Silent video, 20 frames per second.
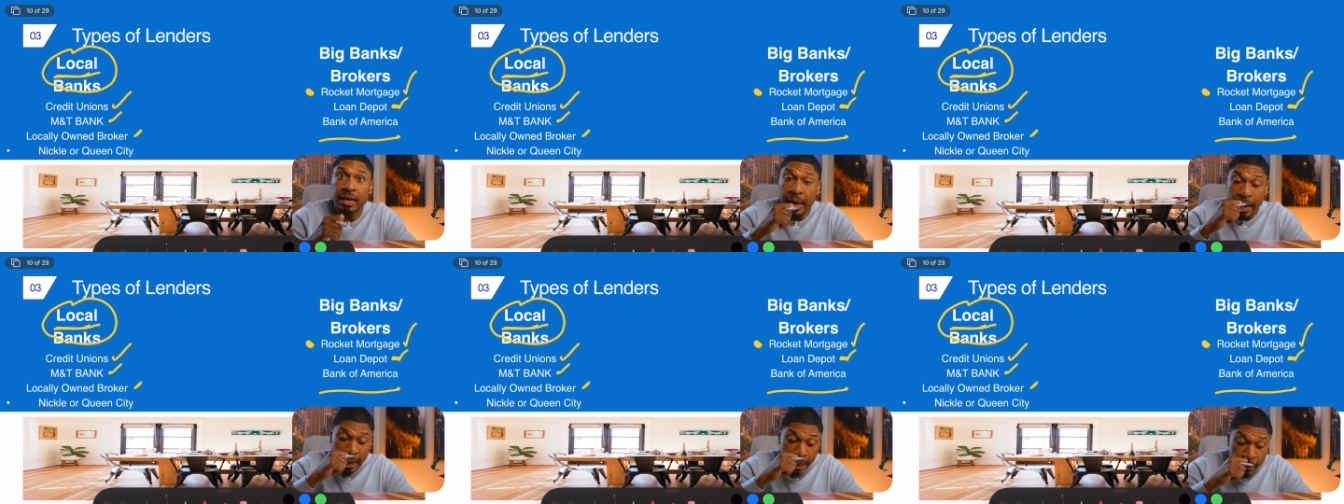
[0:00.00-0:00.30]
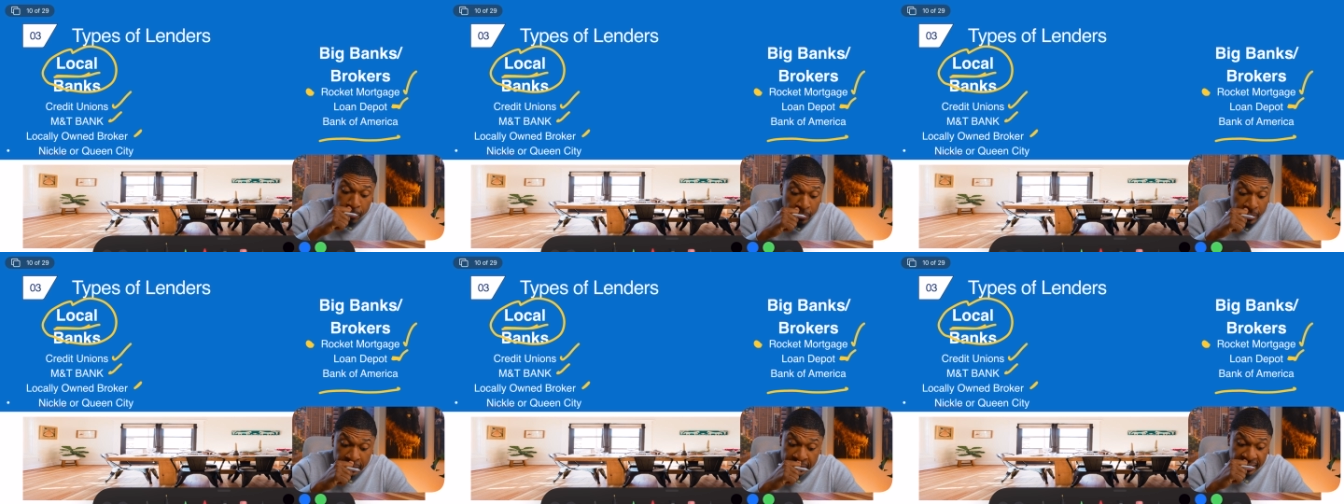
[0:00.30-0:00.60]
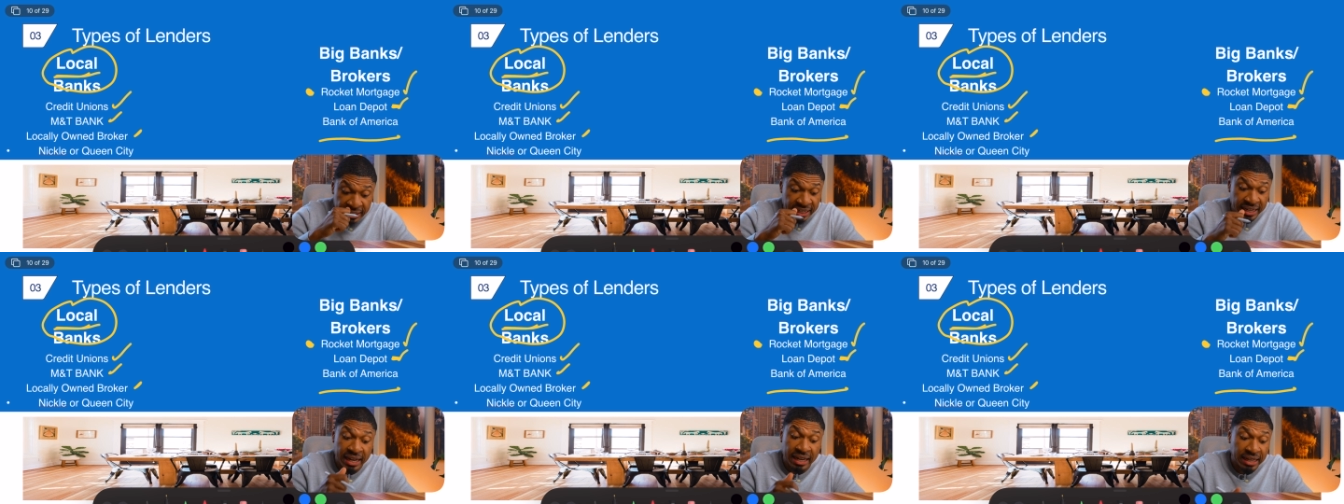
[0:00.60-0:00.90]
and Queen
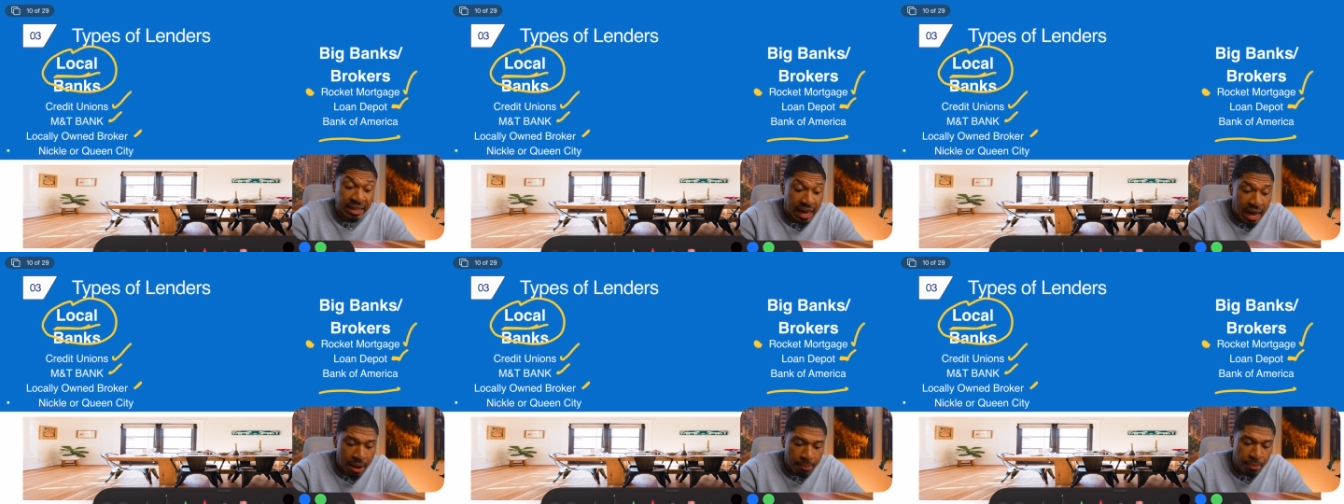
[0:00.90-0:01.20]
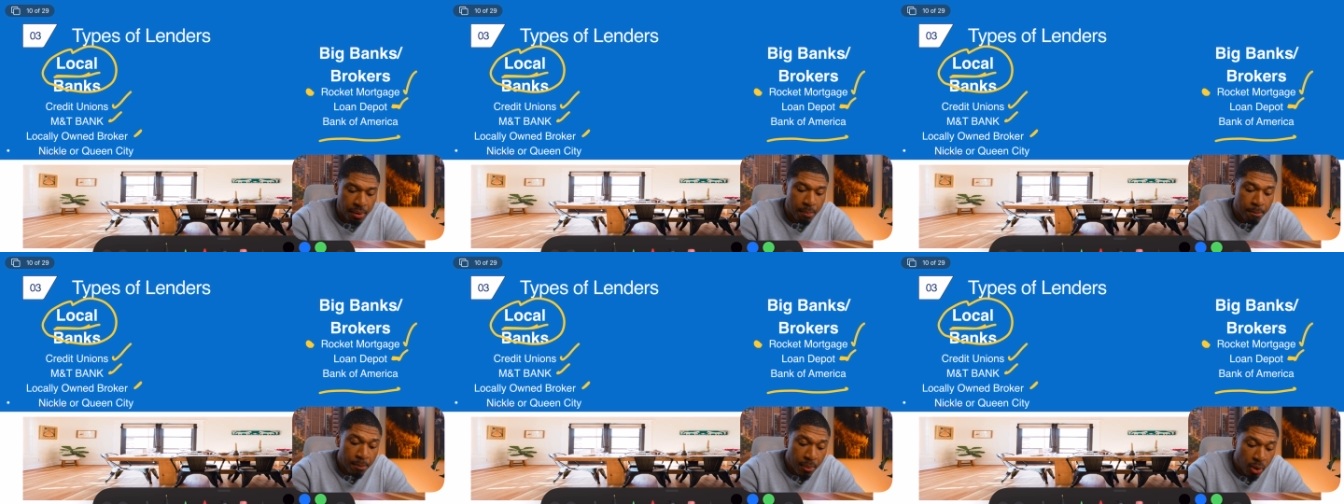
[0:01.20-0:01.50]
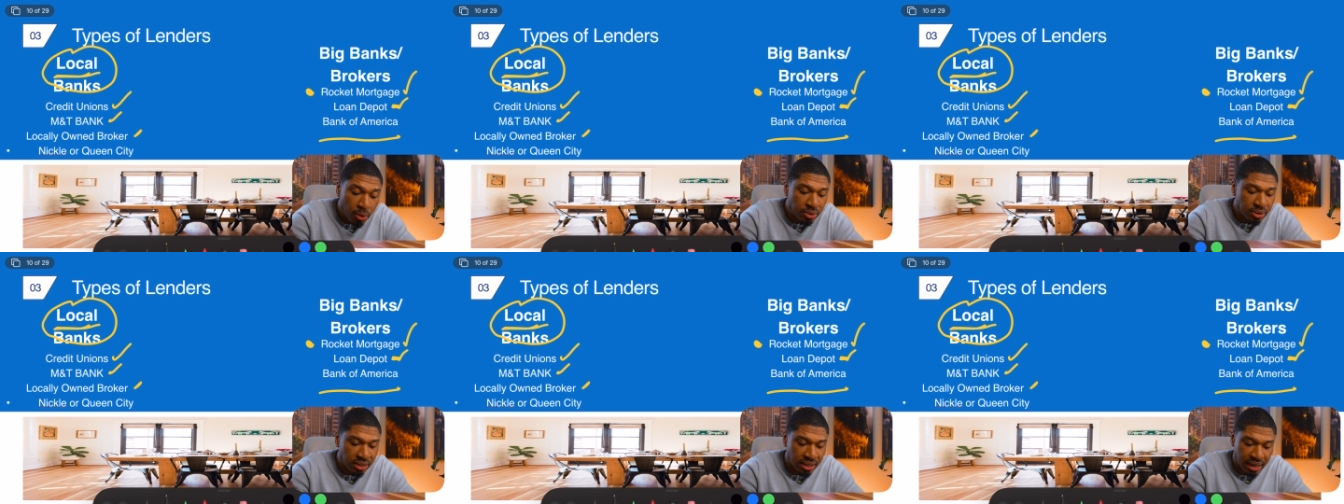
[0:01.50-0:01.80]
City a lot, but
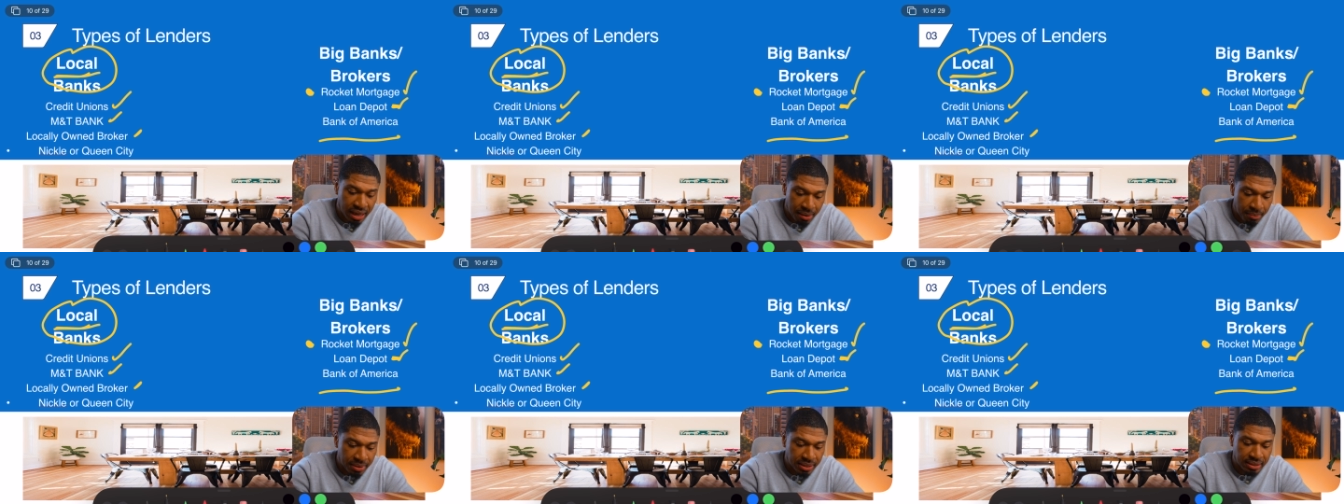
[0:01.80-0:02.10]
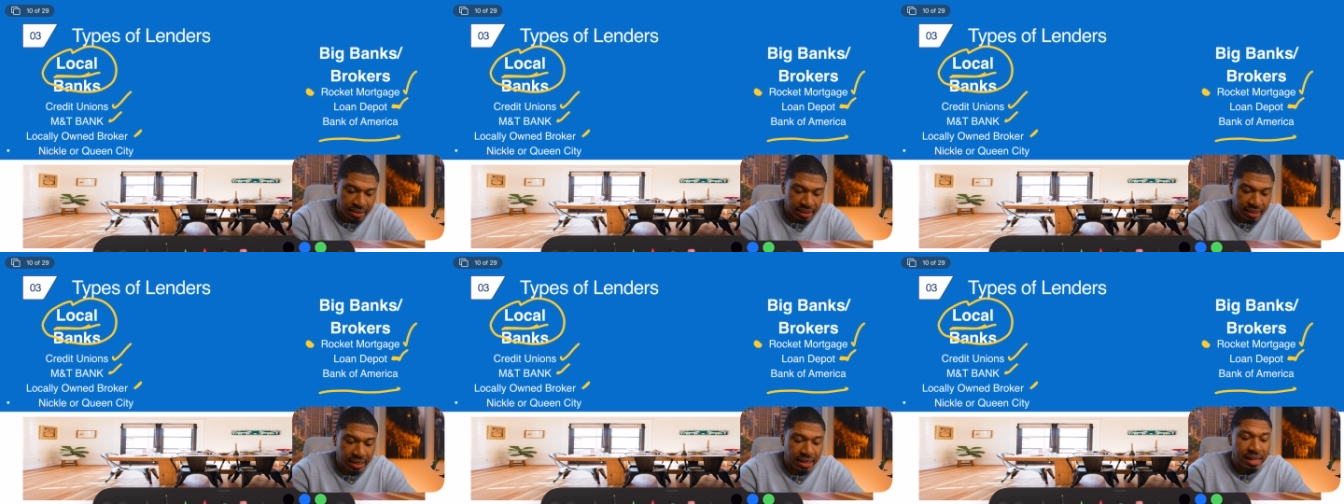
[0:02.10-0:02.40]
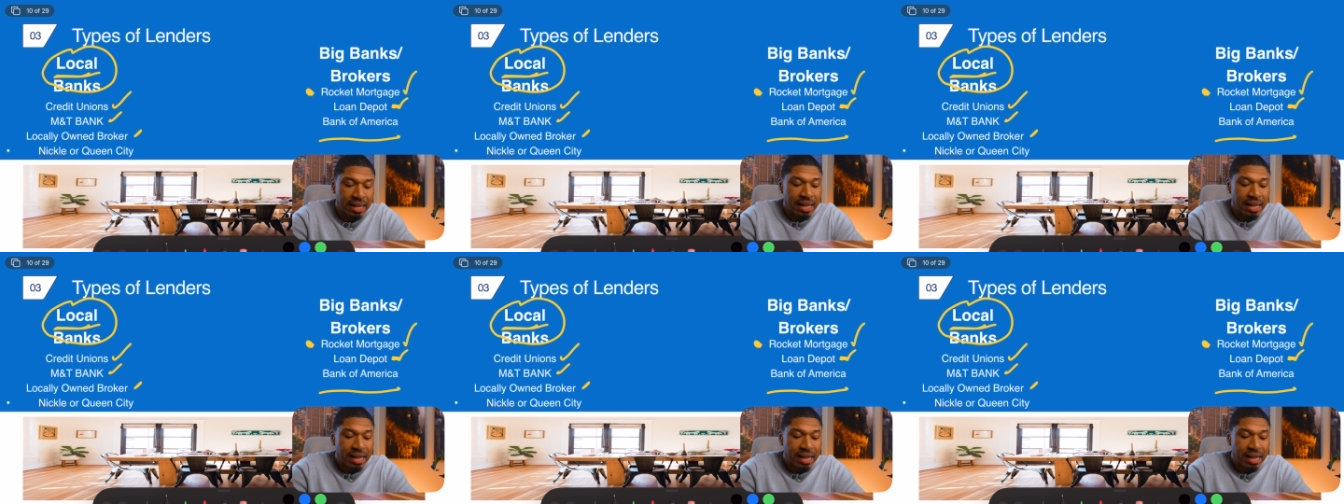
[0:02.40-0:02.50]
mostly M&T.